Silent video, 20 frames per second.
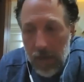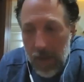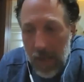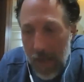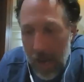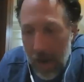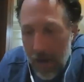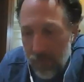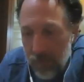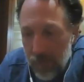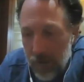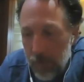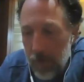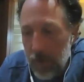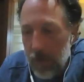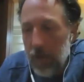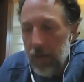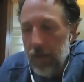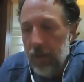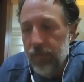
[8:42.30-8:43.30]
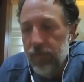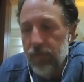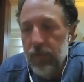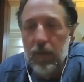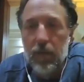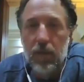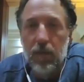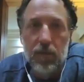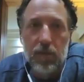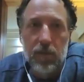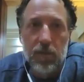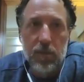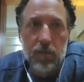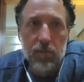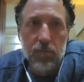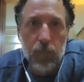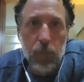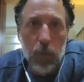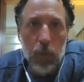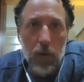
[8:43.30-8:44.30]
everybody feels
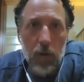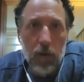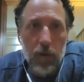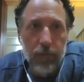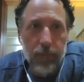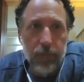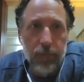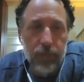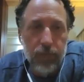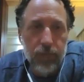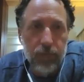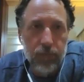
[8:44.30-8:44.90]
part of